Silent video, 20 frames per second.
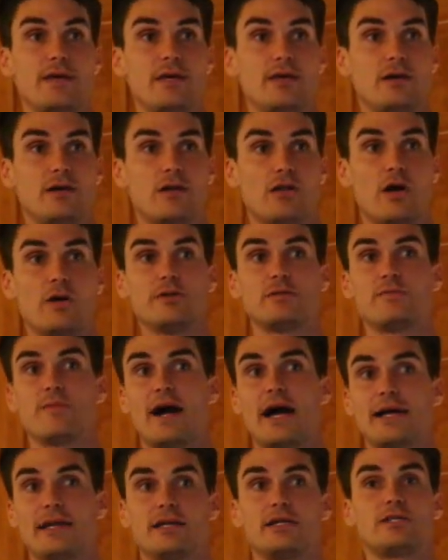be
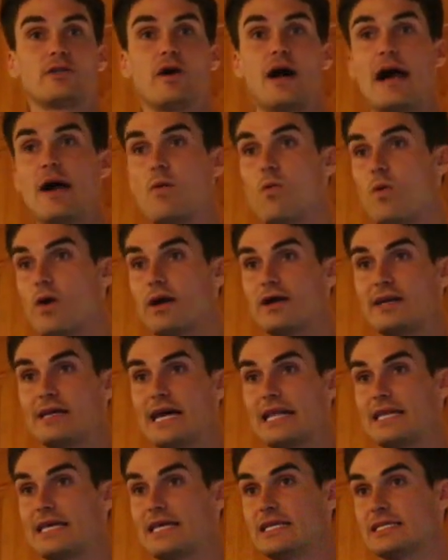closed-minded, so I wanted to
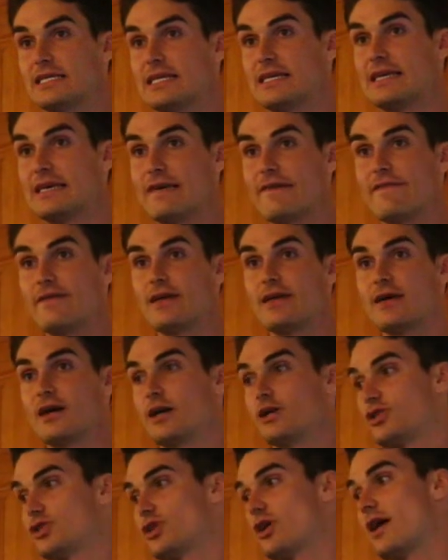at least give it
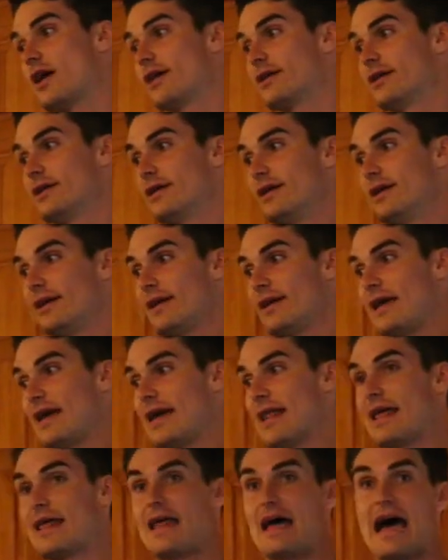a shot.
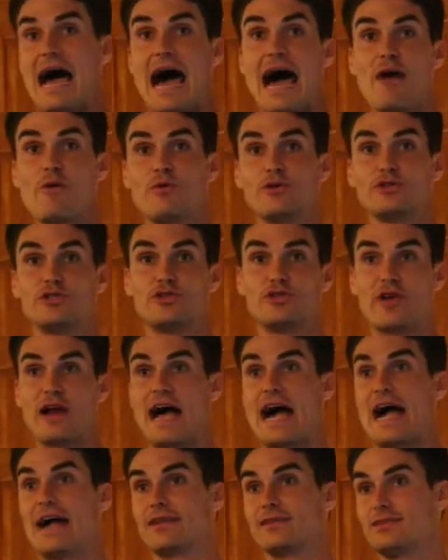And I was
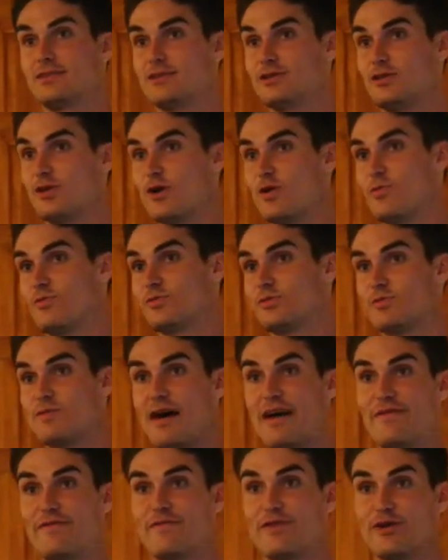dragged, you know, to
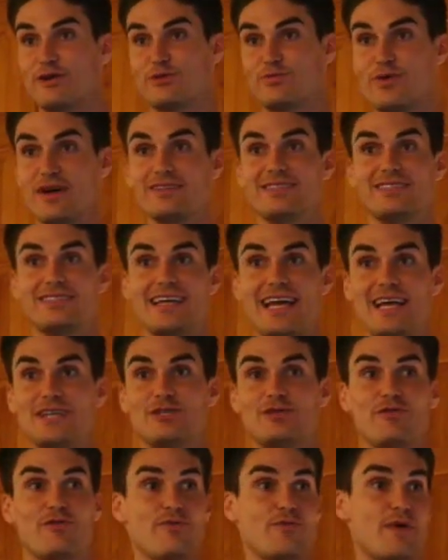my first
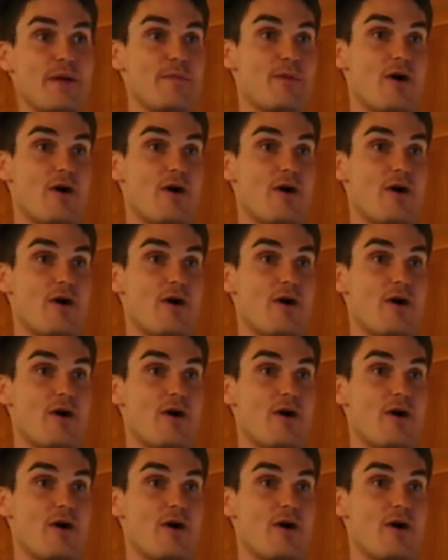presentation for my